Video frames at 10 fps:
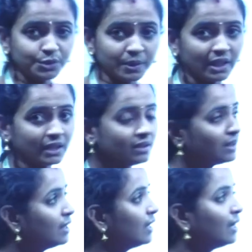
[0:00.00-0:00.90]
today
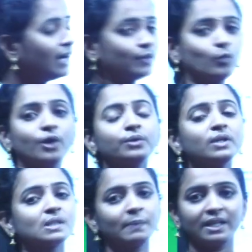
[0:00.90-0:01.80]
I want to
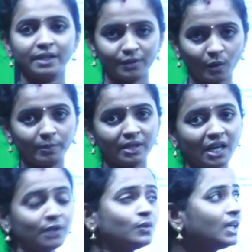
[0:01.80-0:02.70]
explain a topic.
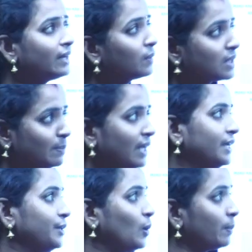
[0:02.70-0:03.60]
I would like to explain
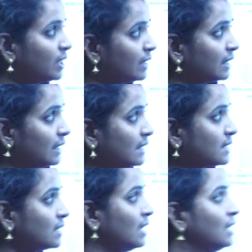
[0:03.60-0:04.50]
a topic that is